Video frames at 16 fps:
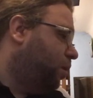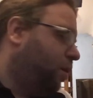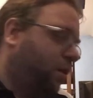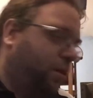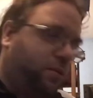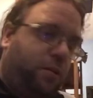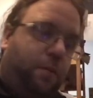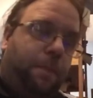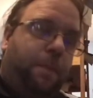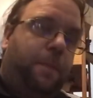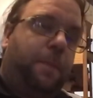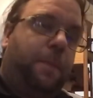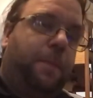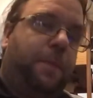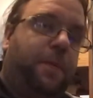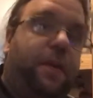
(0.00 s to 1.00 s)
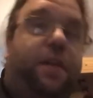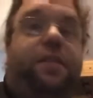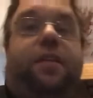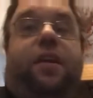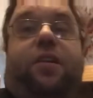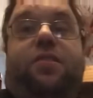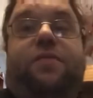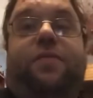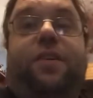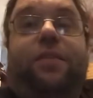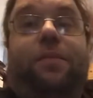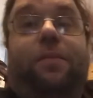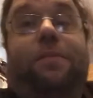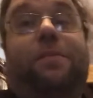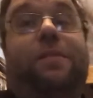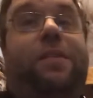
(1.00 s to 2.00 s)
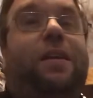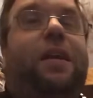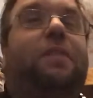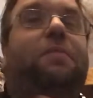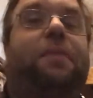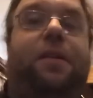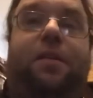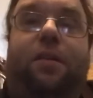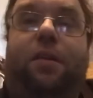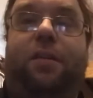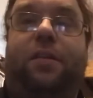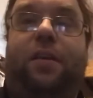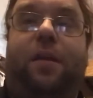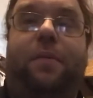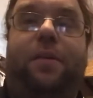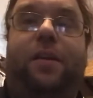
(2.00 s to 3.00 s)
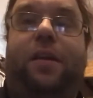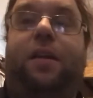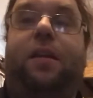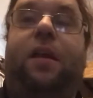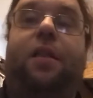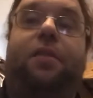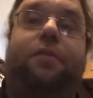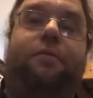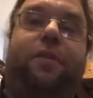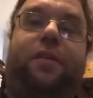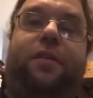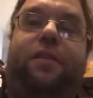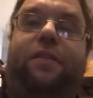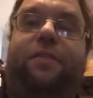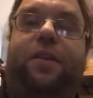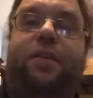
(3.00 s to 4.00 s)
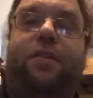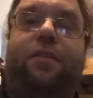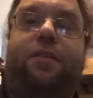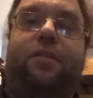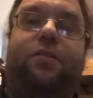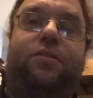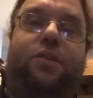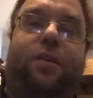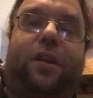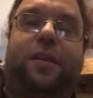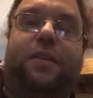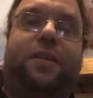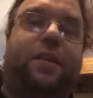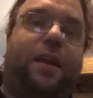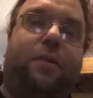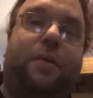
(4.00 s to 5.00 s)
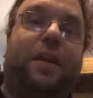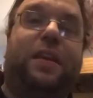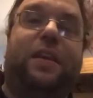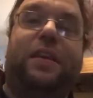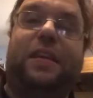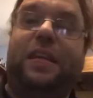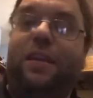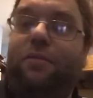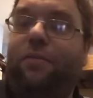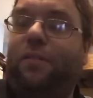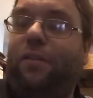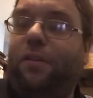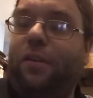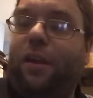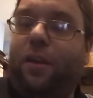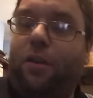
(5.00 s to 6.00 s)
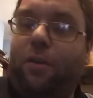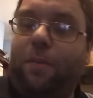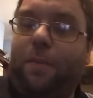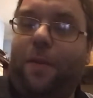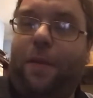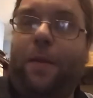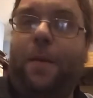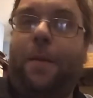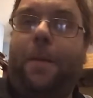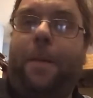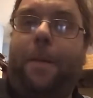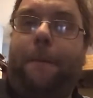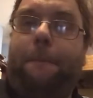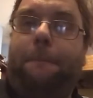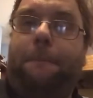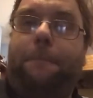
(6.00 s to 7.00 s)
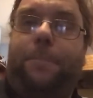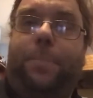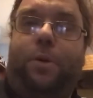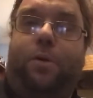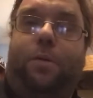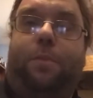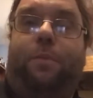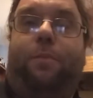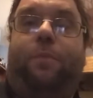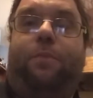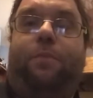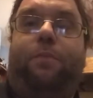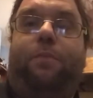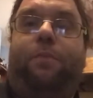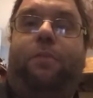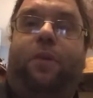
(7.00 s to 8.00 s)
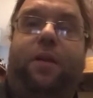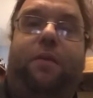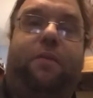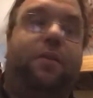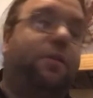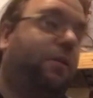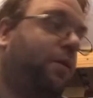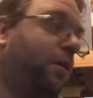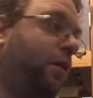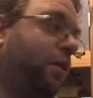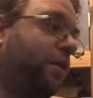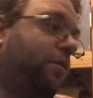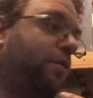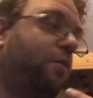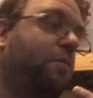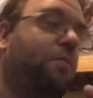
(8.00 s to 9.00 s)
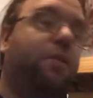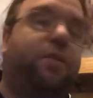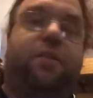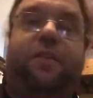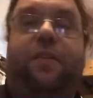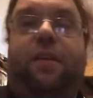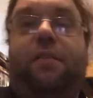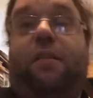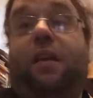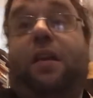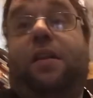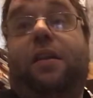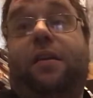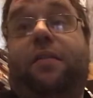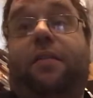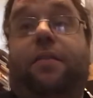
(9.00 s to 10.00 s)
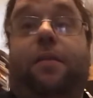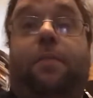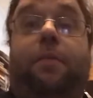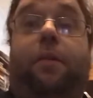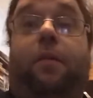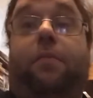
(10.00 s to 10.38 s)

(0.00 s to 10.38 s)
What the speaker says: So, that's the action phase. Spent a lot of time on that. The rest of the phases are not going to take anywhere near as long, I hope, but we'll get around to it. So, monster phase, nice and simple.